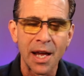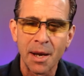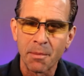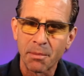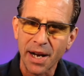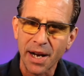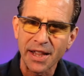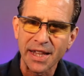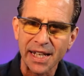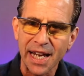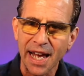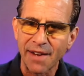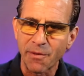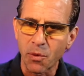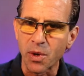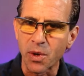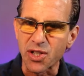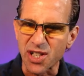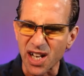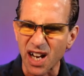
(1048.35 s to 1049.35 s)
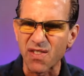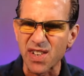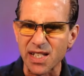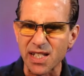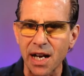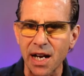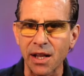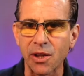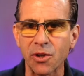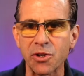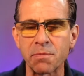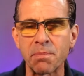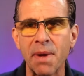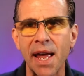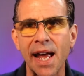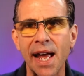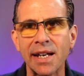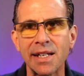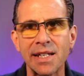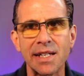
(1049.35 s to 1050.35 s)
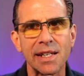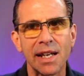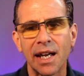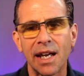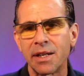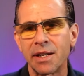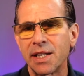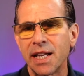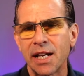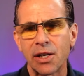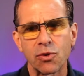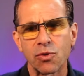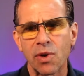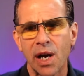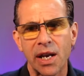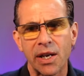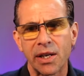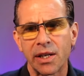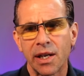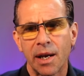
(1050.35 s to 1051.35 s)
But I think everyone should have a set of those bands, and they're great.